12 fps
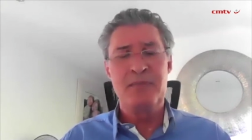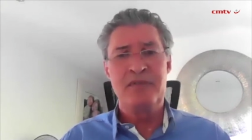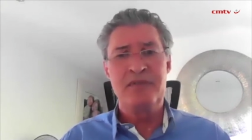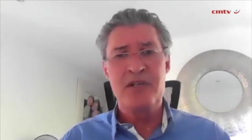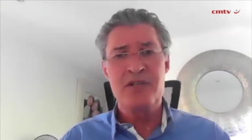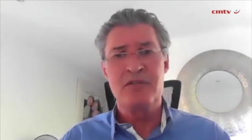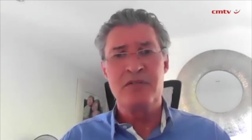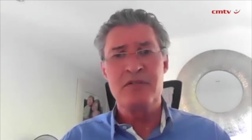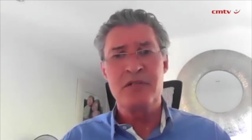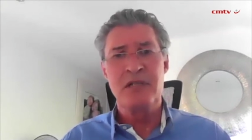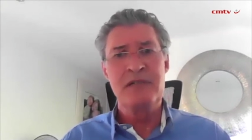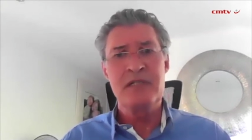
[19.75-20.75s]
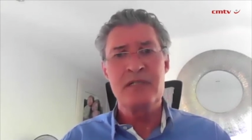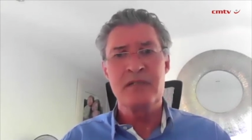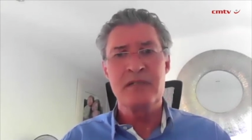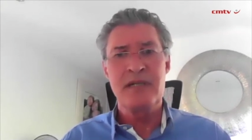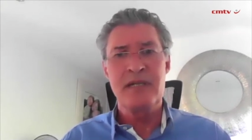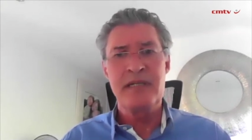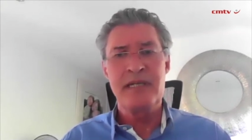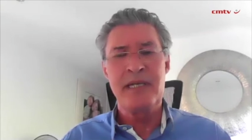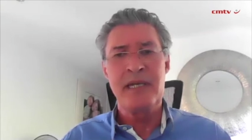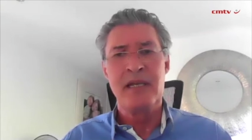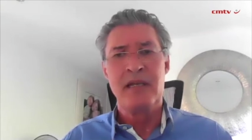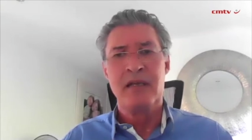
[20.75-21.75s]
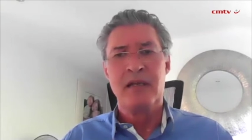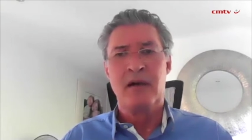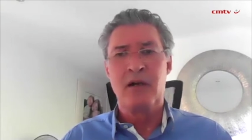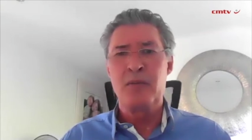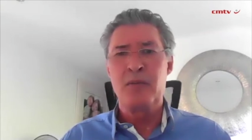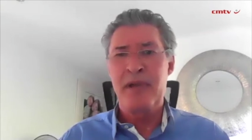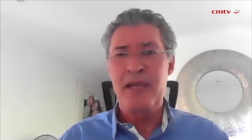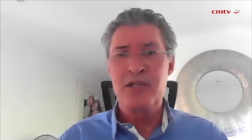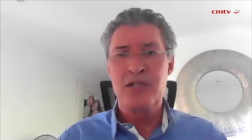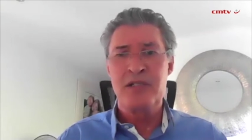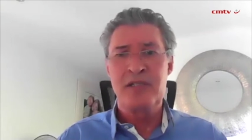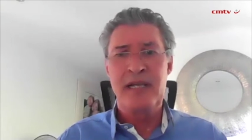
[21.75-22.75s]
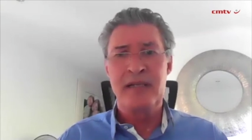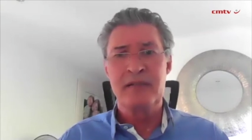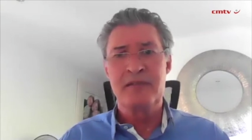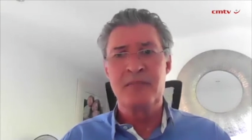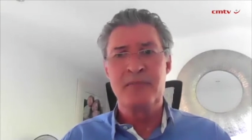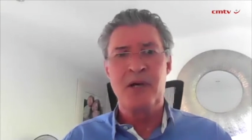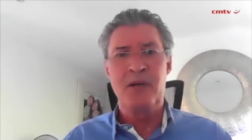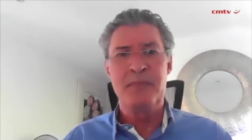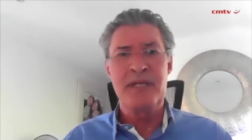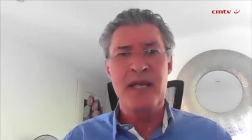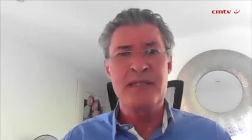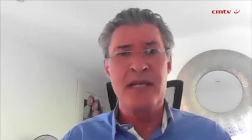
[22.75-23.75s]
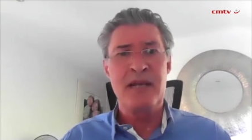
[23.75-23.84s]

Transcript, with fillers: professional services and the occupational health department at